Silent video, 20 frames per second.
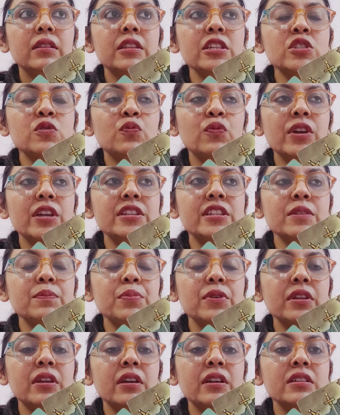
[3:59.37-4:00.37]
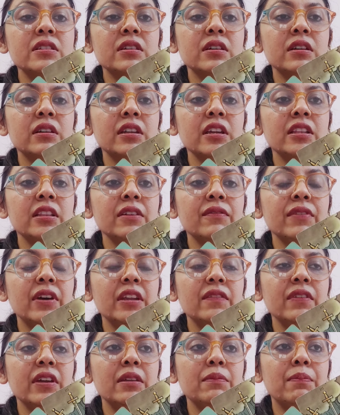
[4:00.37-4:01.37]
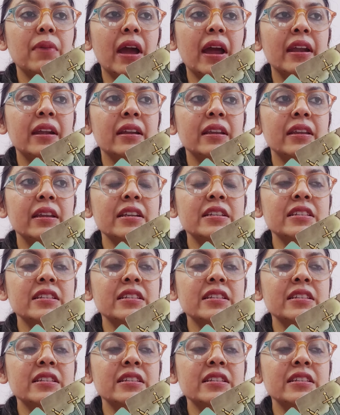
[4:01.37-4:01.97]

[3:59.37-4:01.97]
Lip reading: This waiting period is hurting them very very badly.